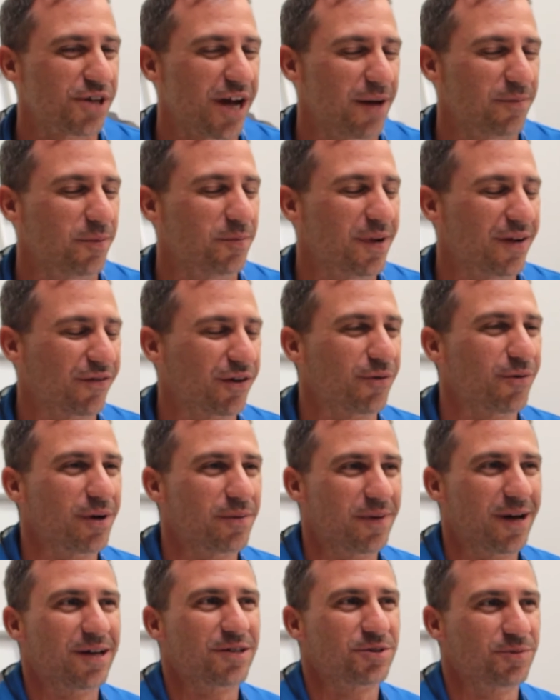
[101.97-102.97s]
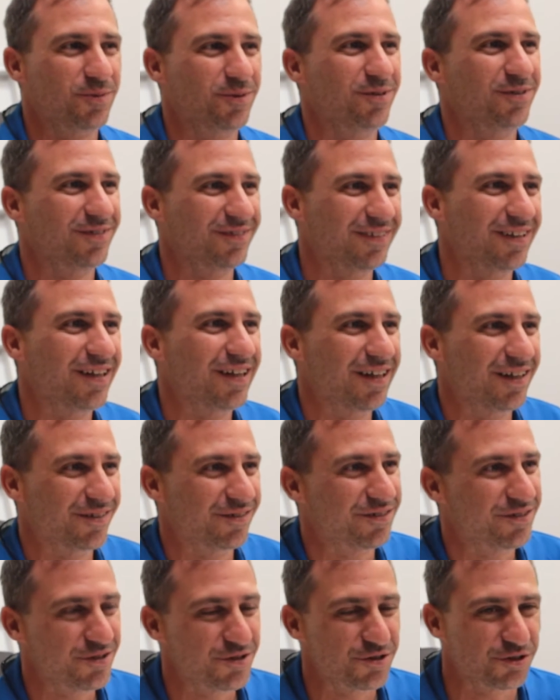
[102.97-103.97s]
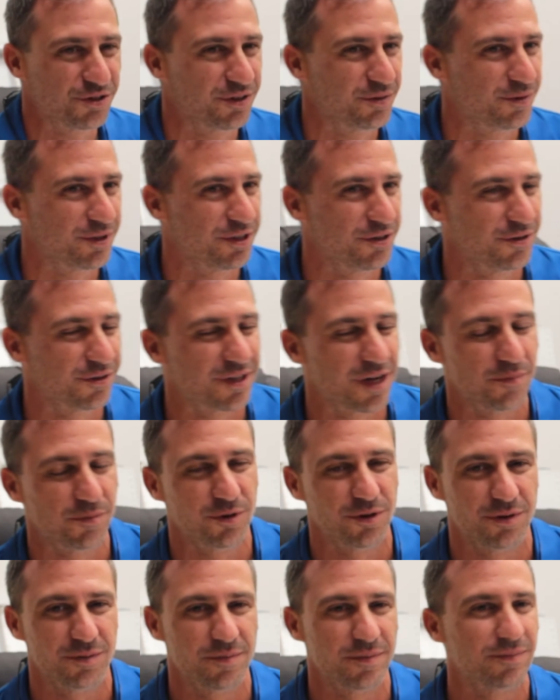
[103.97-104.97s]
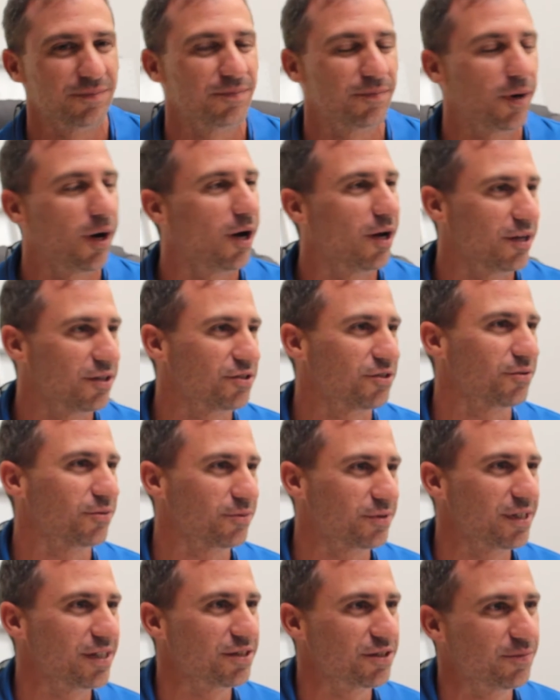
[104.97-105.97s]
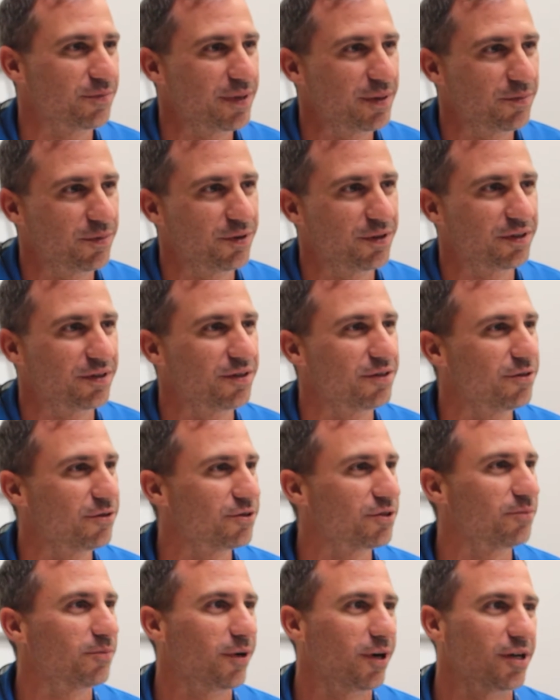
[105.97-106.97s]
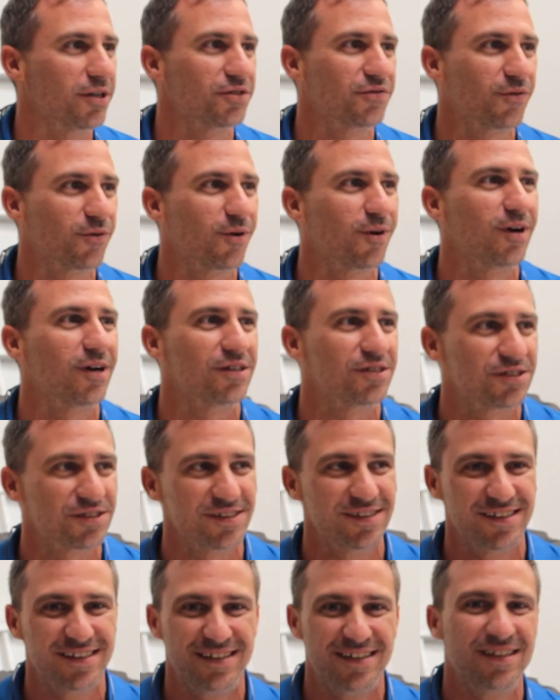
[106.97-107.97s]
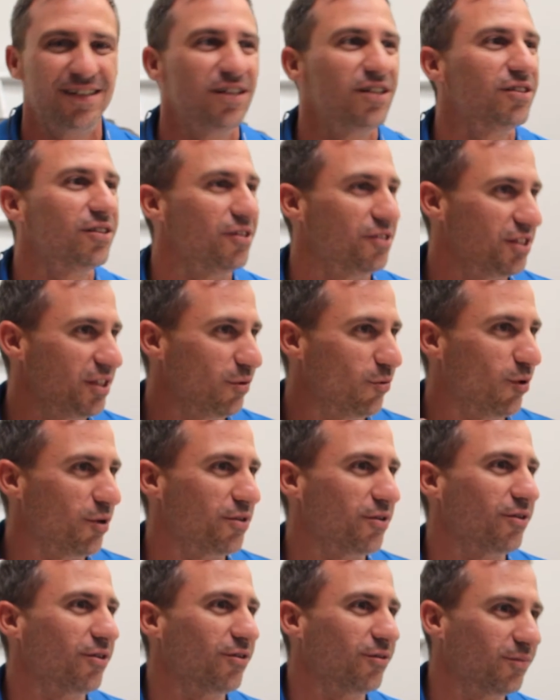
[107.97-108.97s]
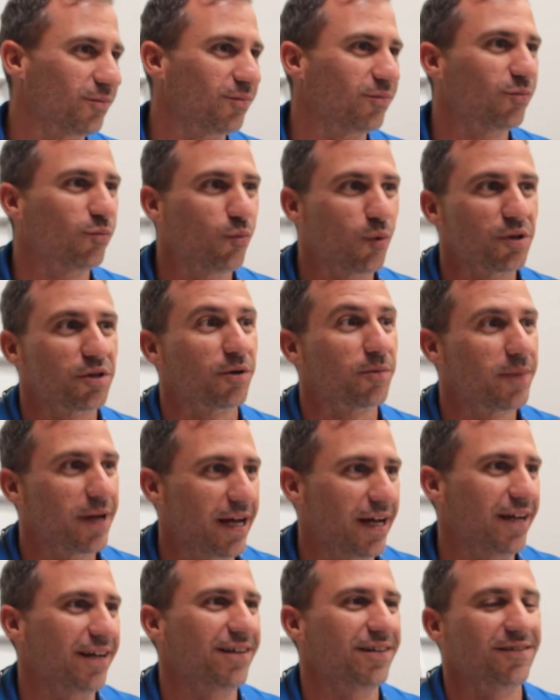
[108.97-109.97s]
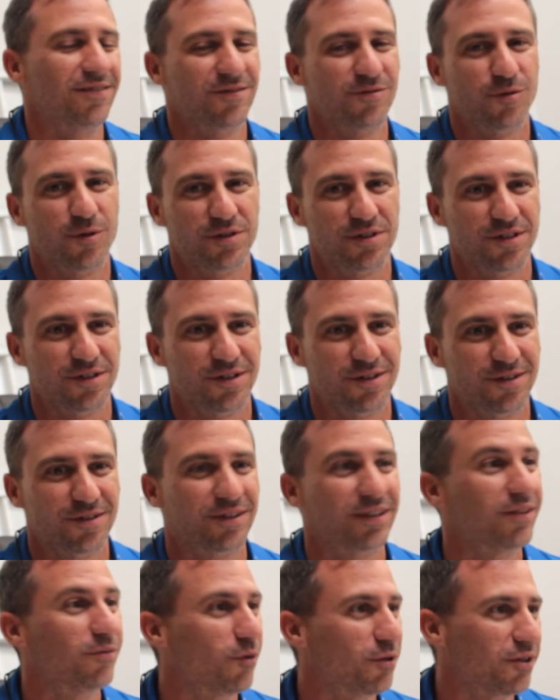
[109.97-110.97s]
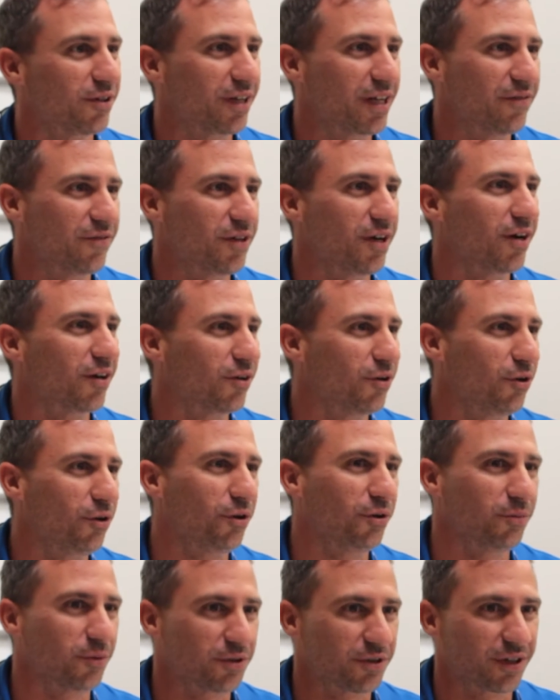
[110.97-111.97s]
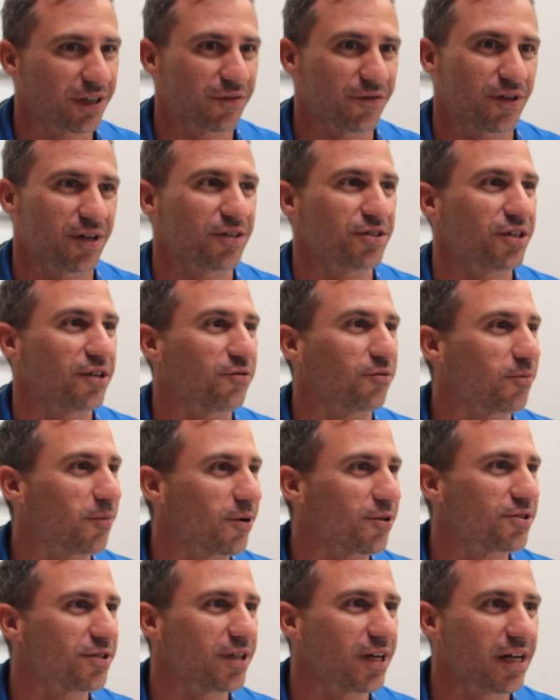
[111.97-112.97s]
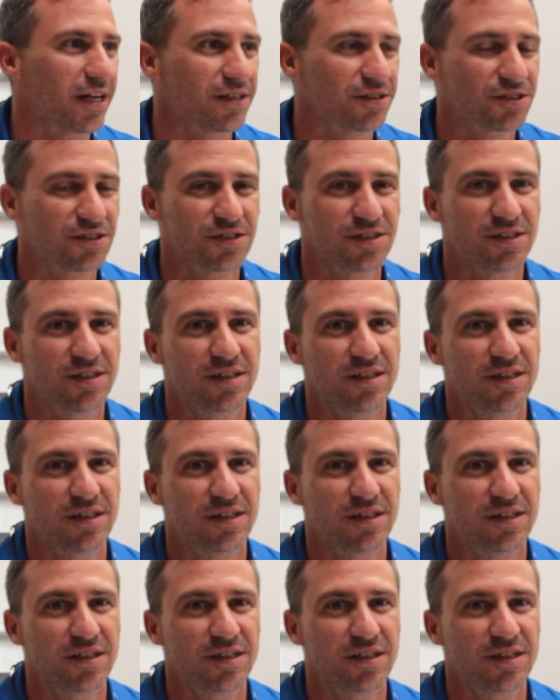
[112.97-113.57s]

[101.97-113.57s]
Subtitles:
shop them every way possible. Usually we do a couple of pawns or send some people in to do some pawns for us to see what they're paying, what they're giving on gold, what they're giving on general merchandise,